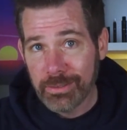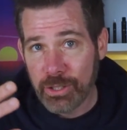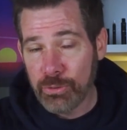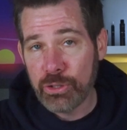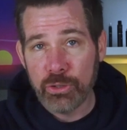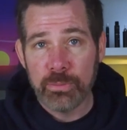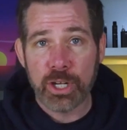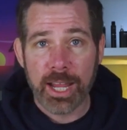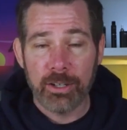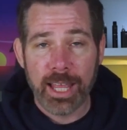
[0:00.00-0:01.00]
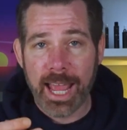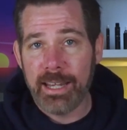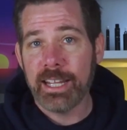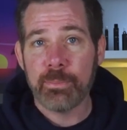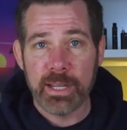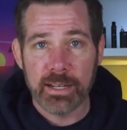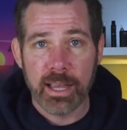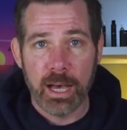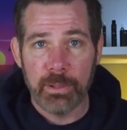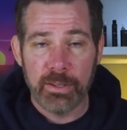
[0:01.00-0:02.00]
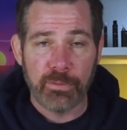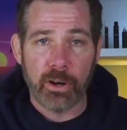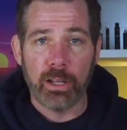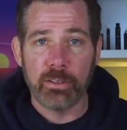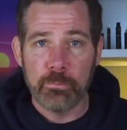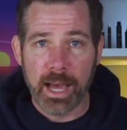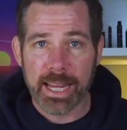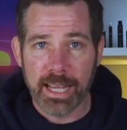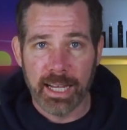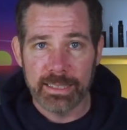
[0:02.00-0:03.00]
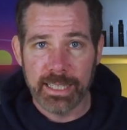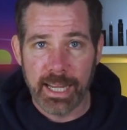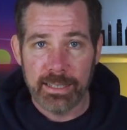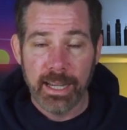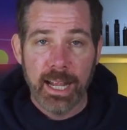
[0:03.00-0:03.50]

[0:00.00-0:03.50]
YouTube channel at Nick Beaton Comedy for all of my content.